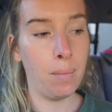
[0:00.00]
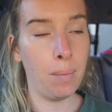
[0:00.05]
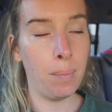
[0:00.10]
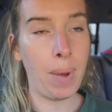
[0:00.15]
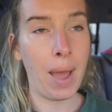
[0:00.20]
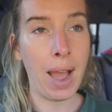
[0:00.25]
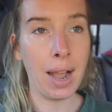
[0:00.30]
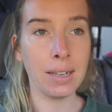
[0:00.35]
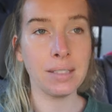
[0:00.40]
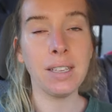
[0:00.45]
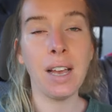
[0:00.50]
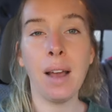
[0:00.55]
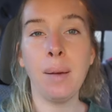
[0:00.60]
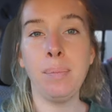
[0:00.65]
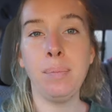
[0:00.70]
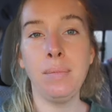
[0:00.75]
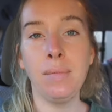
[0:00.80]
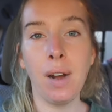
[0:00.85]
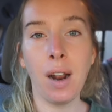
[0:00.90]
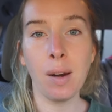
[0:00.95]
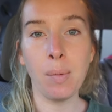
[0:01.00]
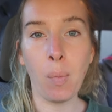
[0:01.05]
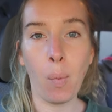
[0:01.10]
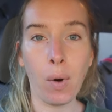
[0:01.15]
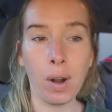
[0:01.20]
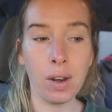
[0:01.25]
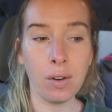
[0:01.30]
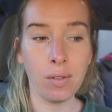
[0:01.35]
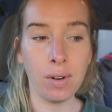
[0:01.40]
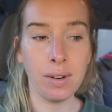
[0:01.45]
packed up, our
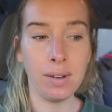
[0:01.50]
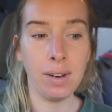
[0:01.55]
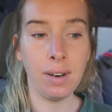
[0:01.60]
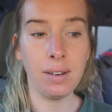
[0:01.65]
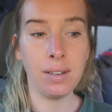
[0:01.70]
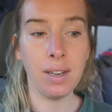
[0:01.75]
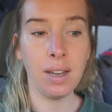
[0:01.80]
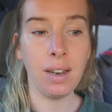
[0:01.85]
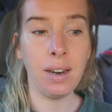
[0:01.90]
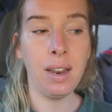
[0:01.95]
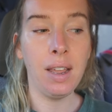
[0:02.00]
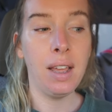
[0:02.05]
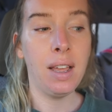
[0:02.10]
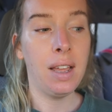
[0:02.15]
morning routine done